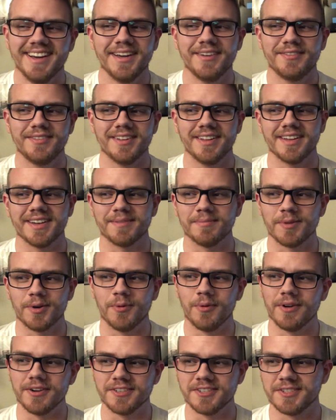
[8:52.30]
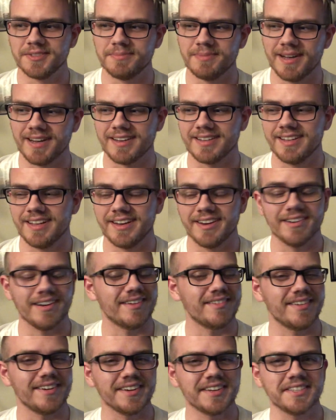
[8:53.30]
I feel like I'm gonna watch this back later
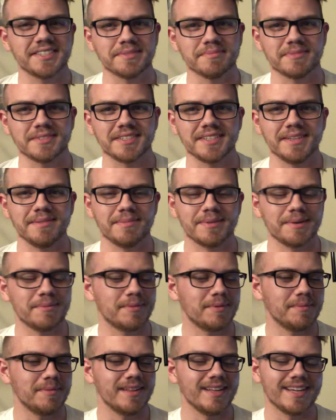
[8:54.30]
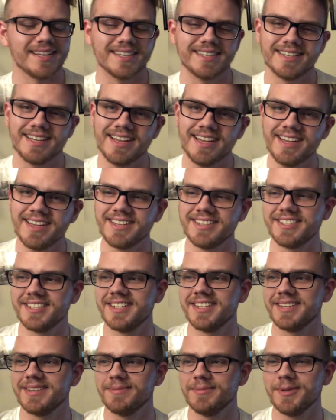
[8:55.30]
after I get some sleep, and I'm gonna be like, dang,
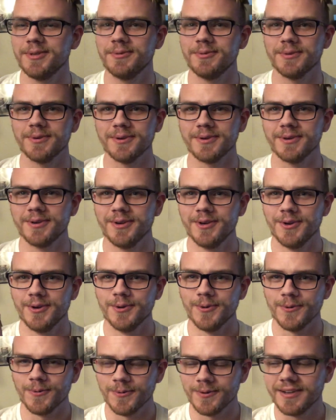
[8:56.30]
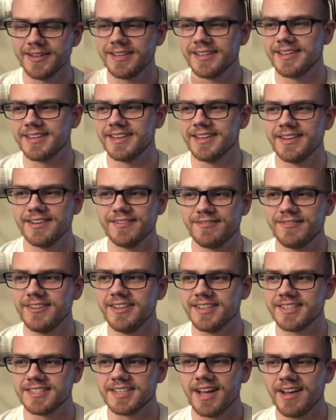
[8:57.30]
Jacob, you were really getting
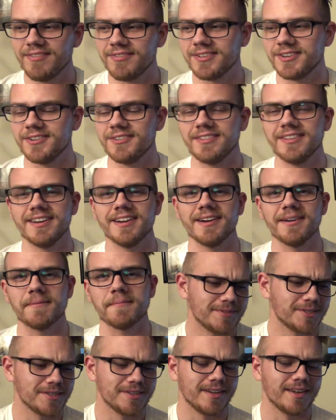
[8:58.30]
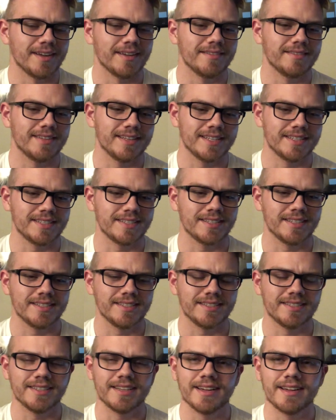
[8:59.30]
philosophical there. So yeah, that's
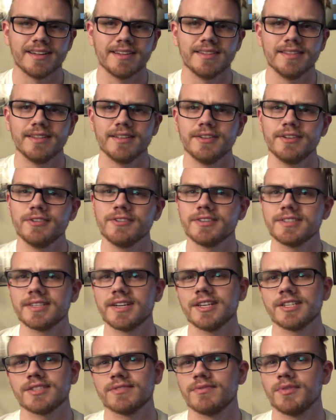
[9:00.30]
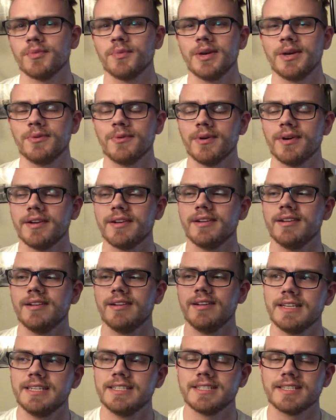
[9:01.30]
that. And then your discussion for week 1,
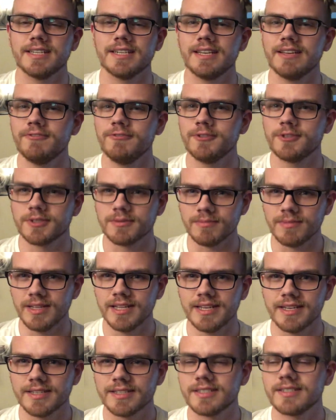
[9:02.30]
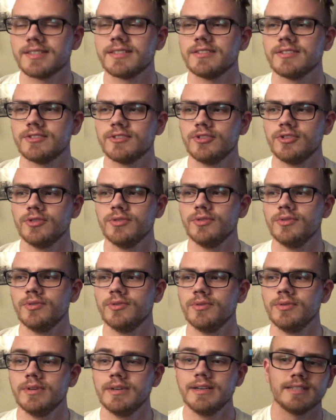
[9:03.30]
he's gonna give you some links to